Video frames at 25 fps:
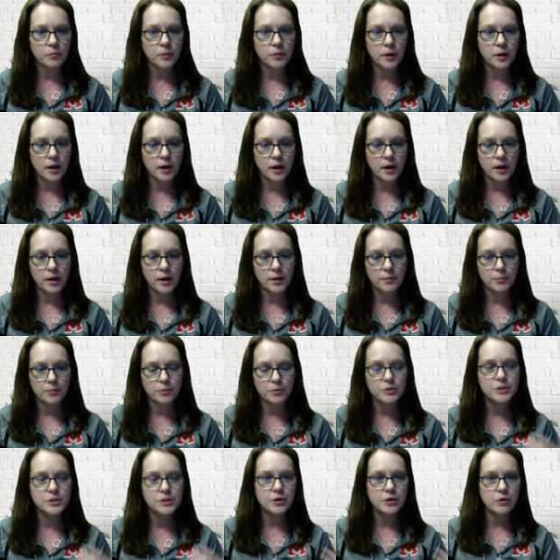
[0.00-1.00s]
uh,
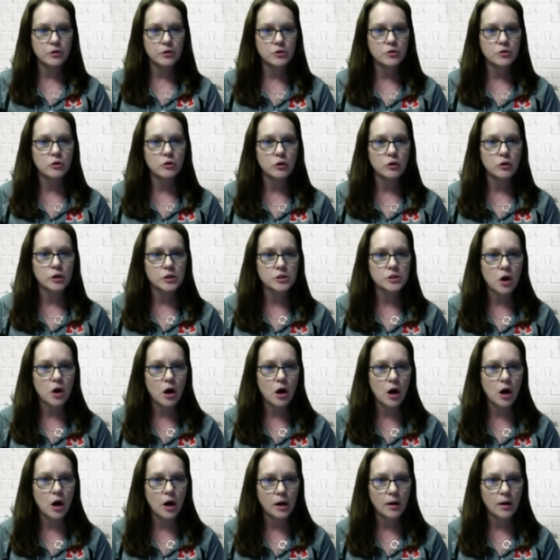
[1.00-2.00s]
presenters are going to
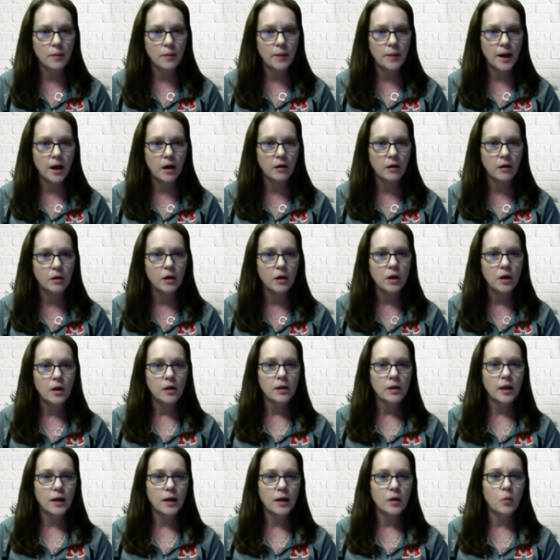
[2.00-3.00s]
talk about
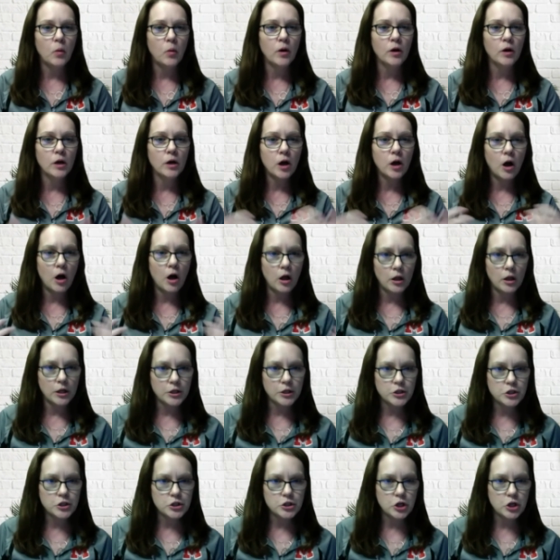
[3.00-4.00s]
like wearing college
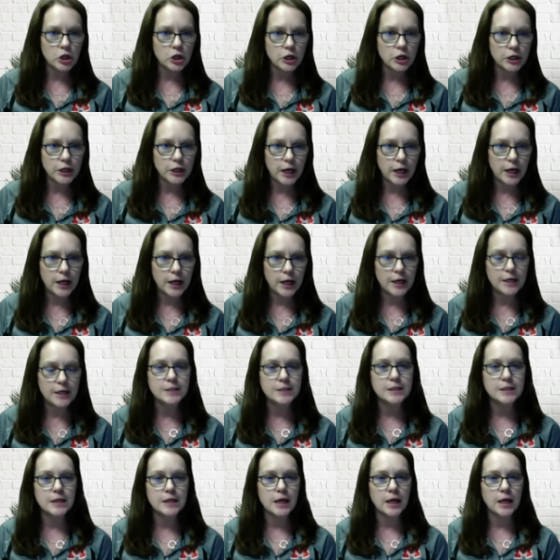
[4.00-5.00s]
shirt days
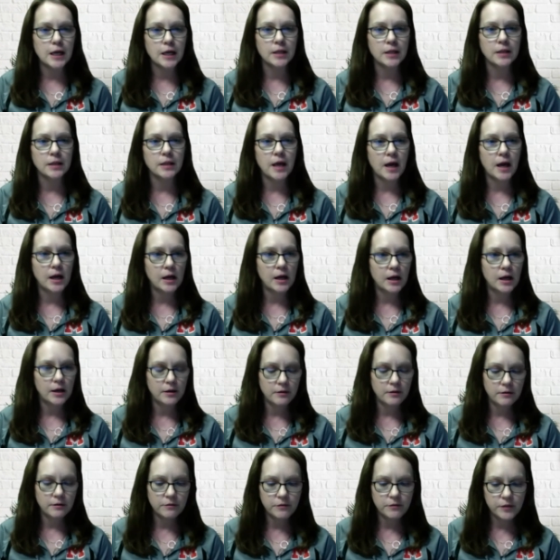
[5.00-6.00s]
and that kind
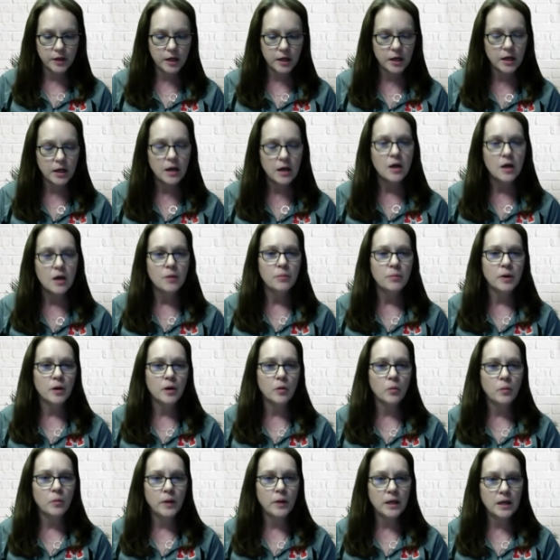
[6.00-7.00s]
of thing. But
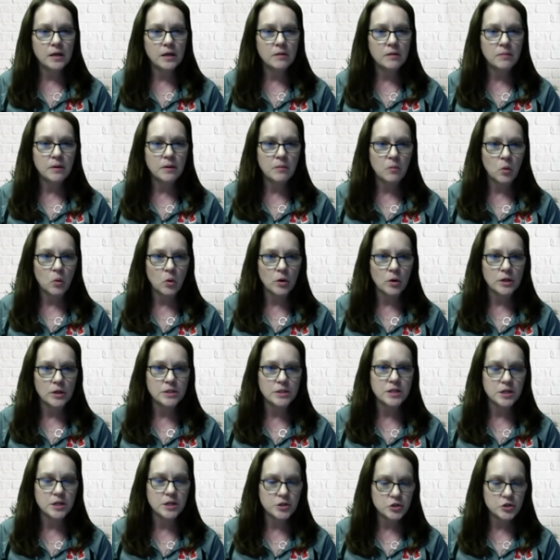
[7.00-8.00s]
we need to be more
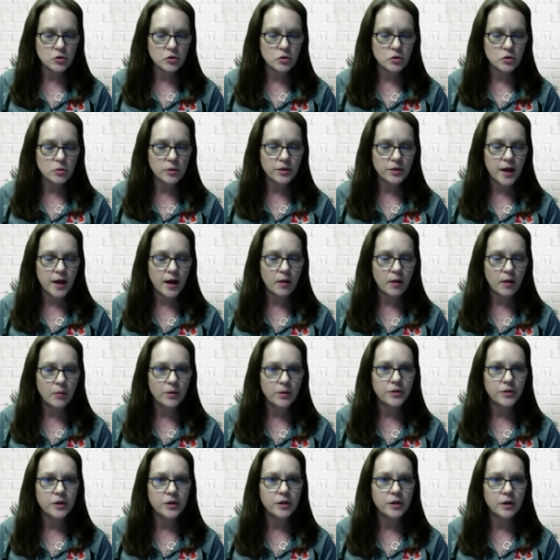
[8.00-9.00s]
intentional with that with
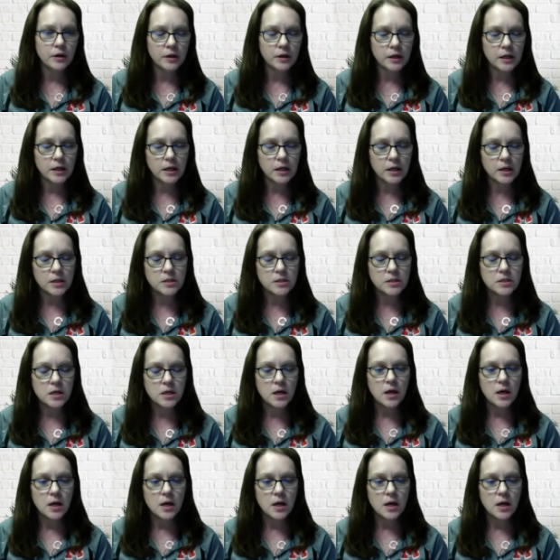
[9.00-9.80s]
the young kids,